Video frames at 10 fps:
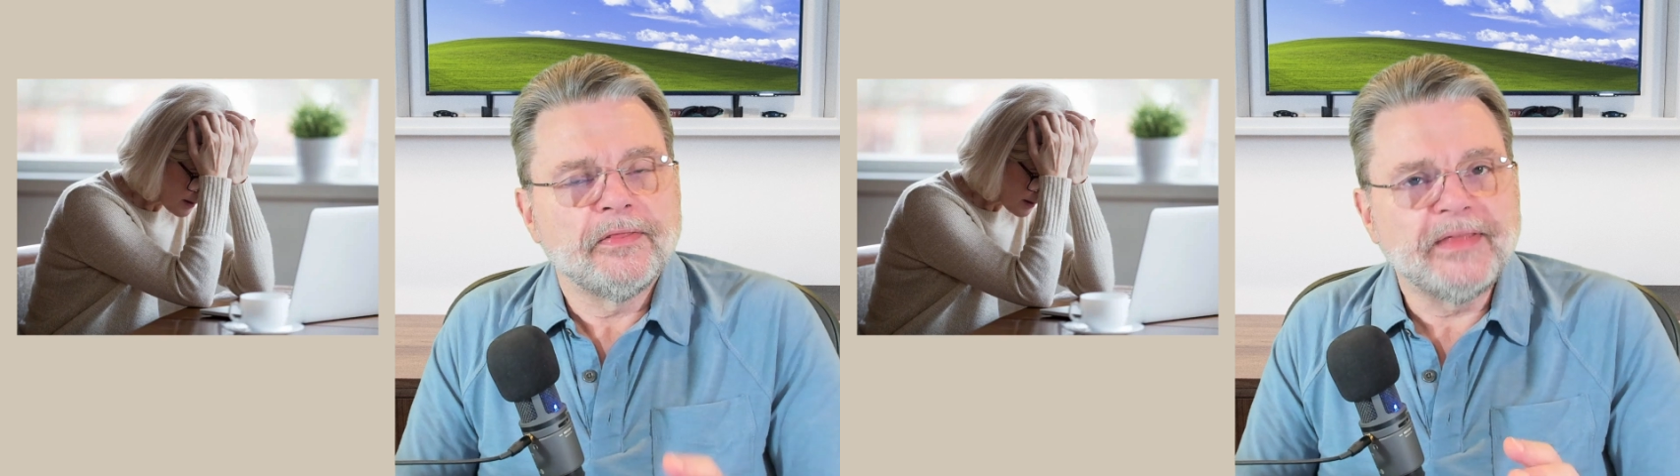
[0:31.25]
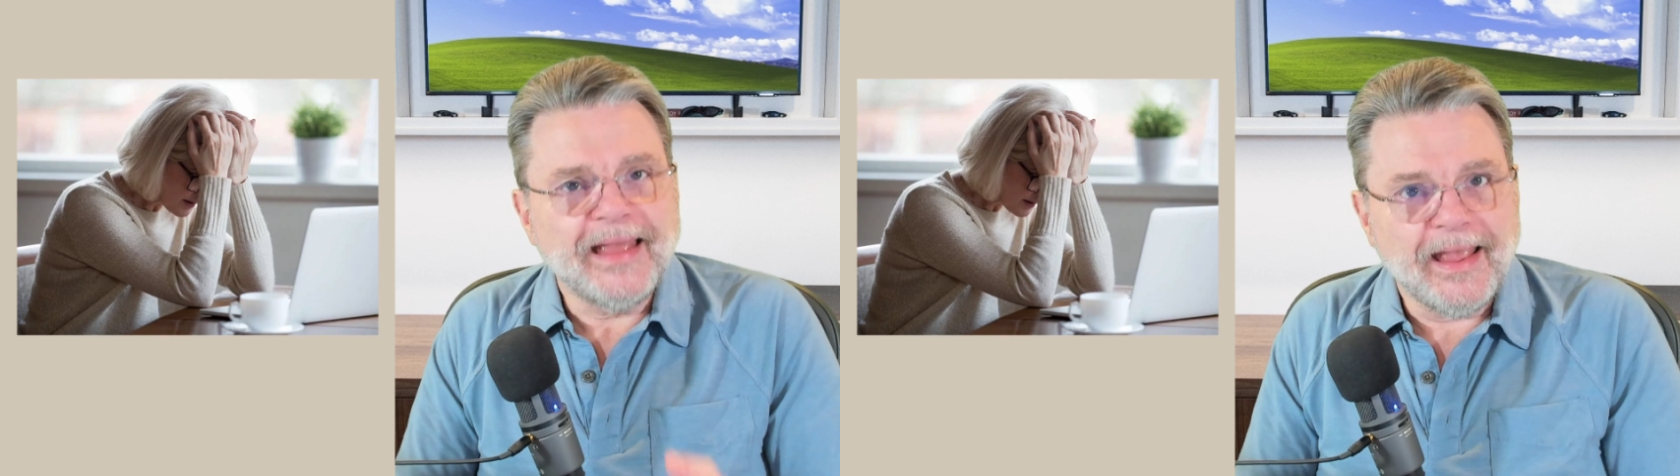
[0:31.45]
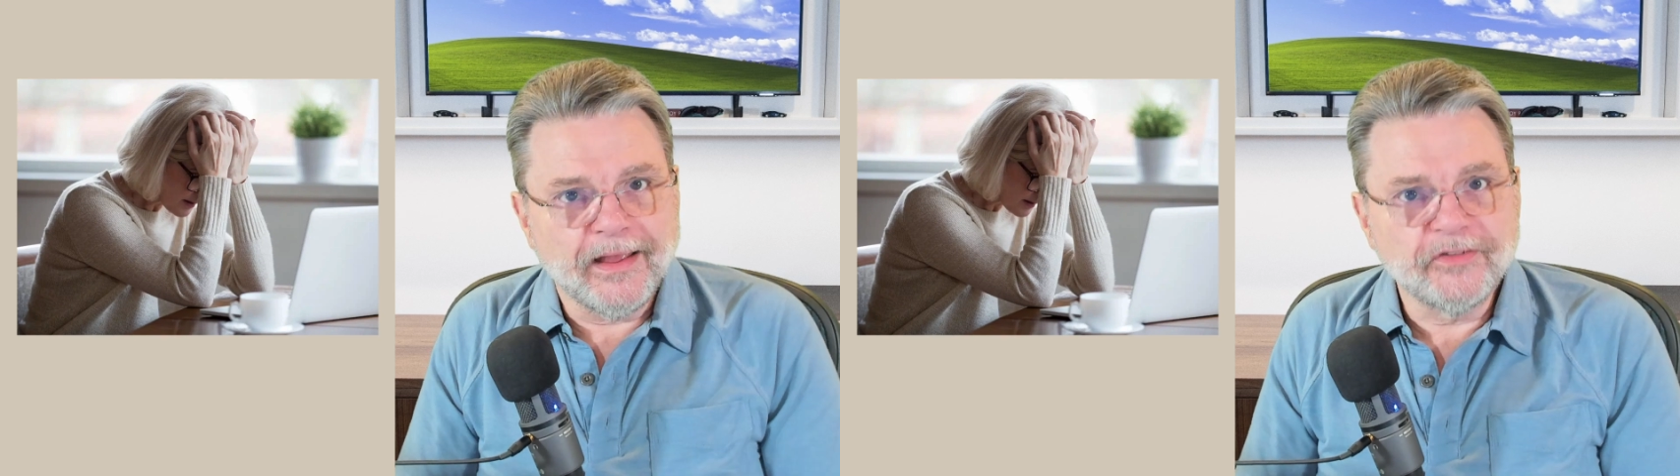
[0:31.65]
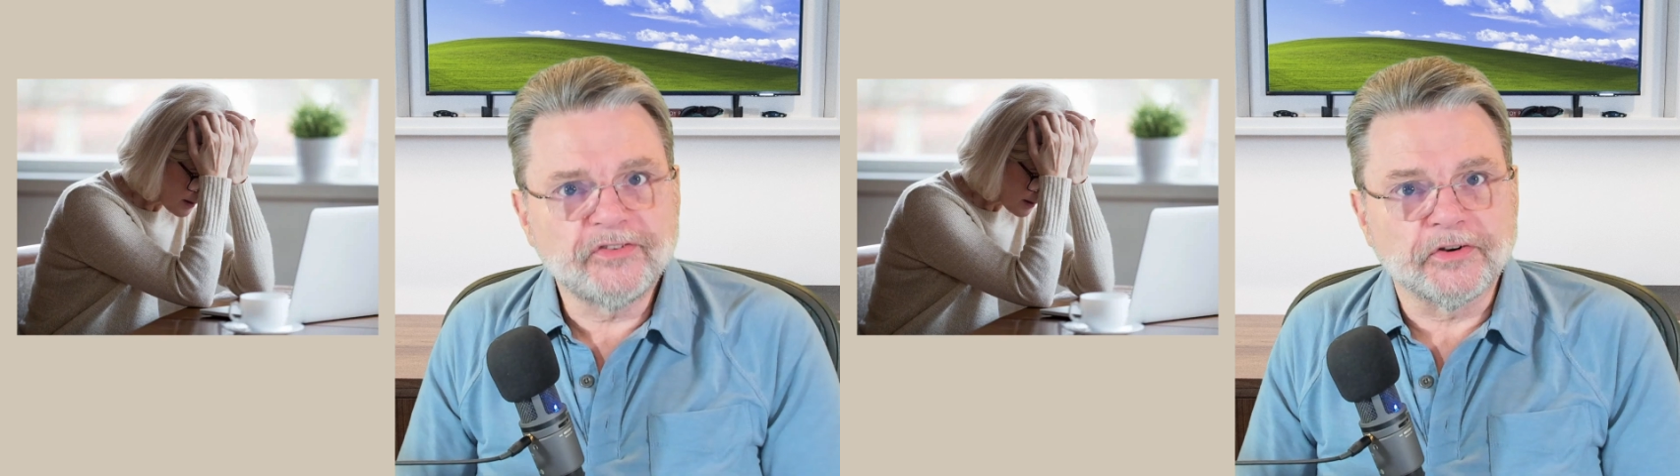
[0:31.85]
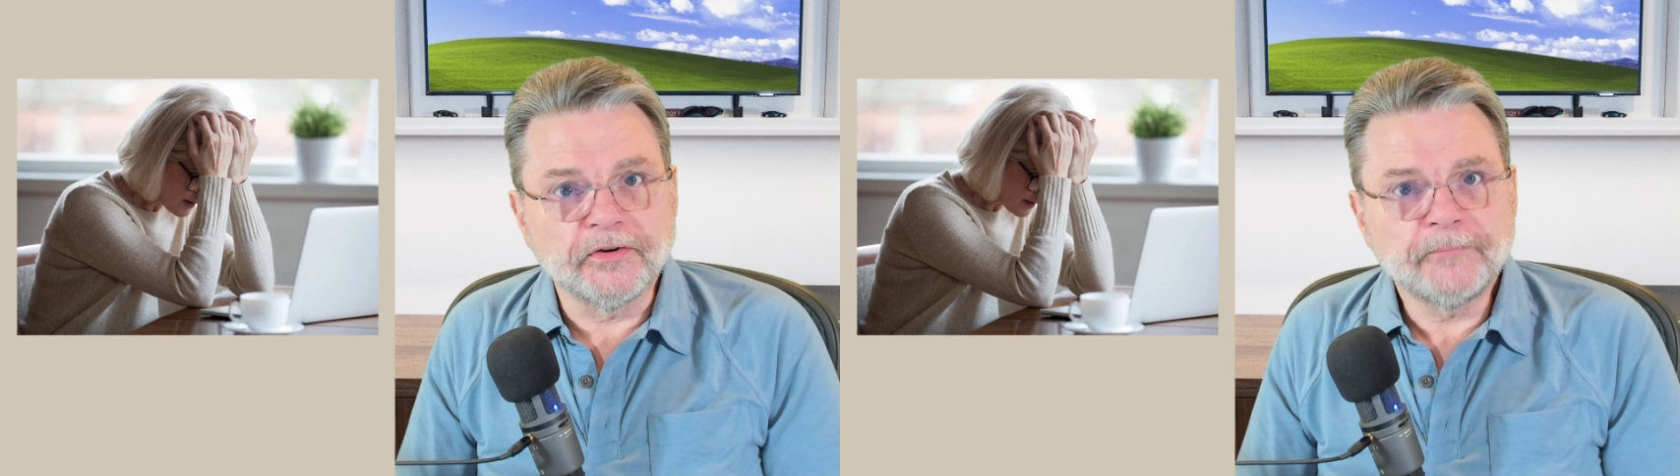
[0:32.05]
The
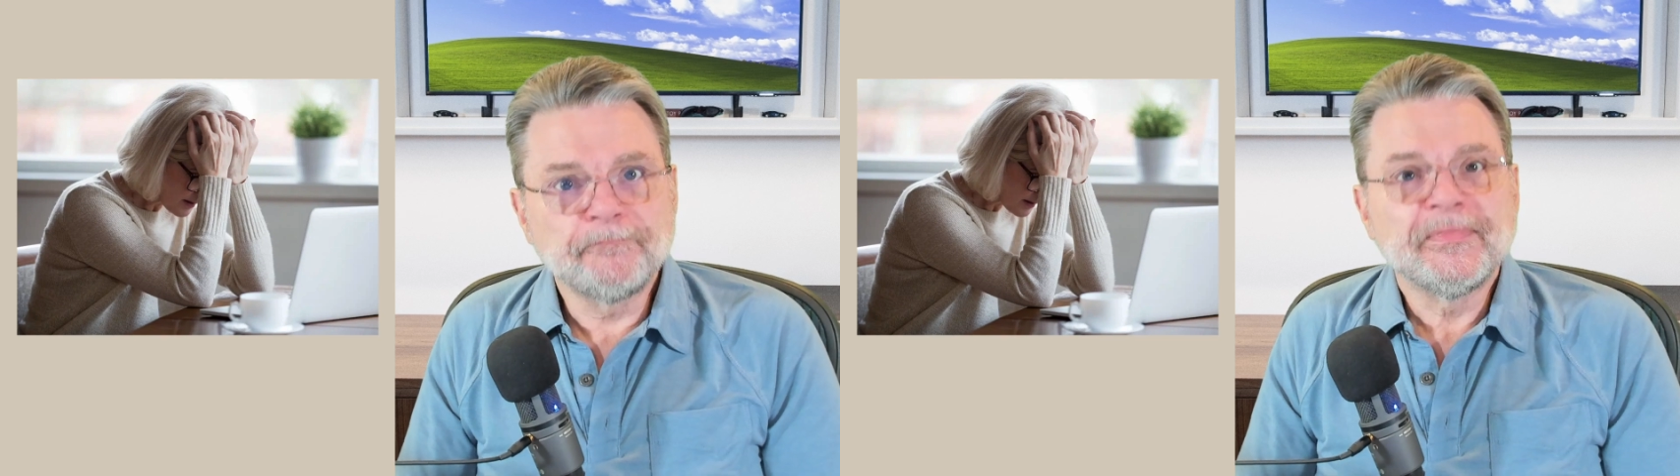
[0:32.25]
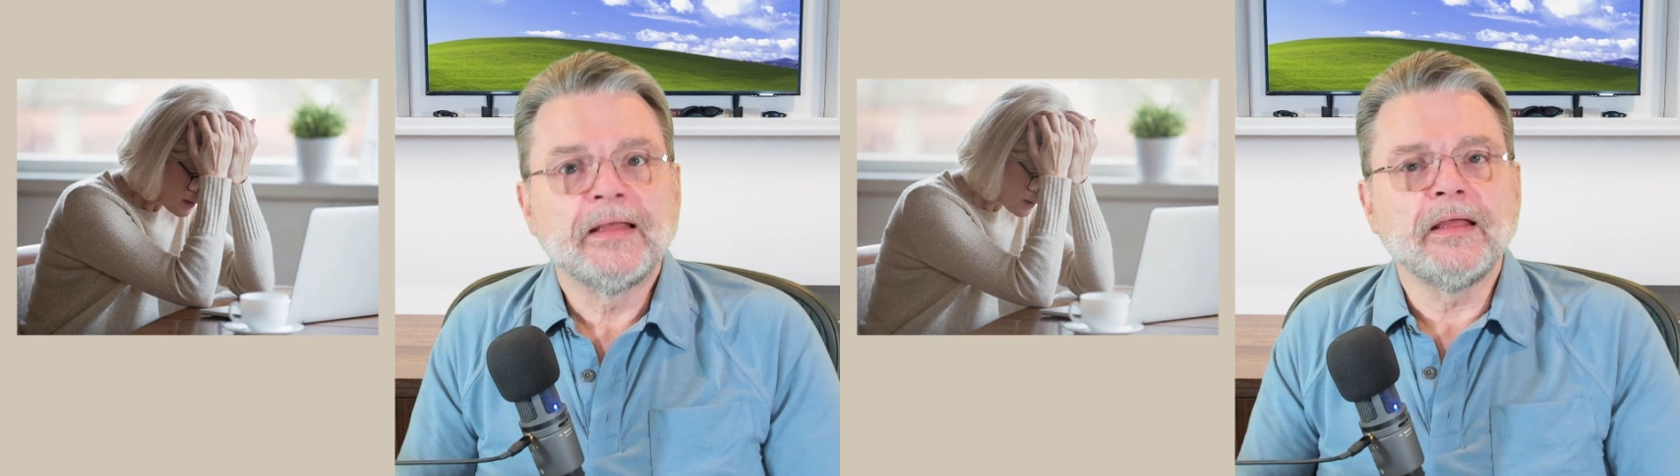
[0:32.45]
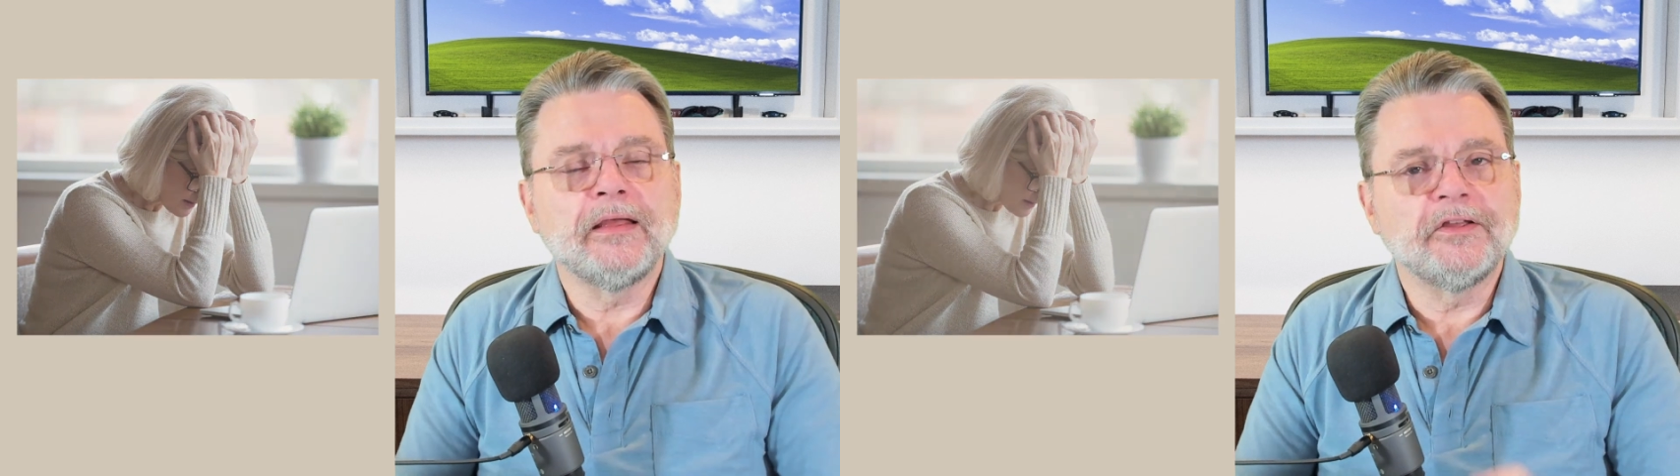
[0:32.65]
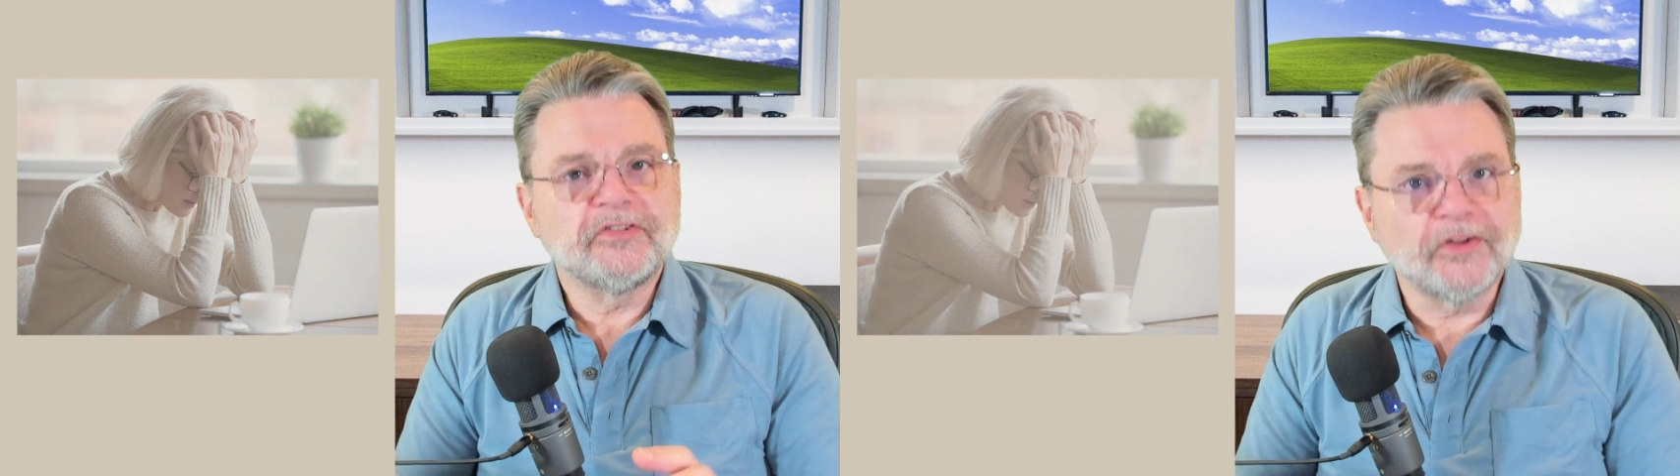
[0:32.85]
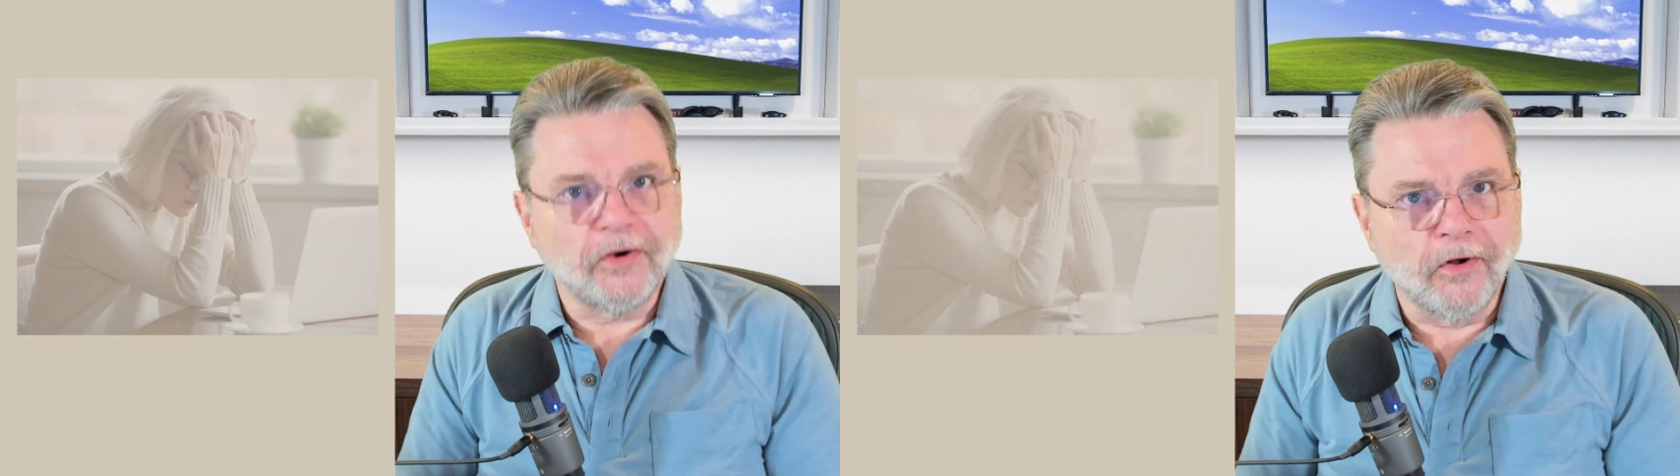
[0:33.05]
answer is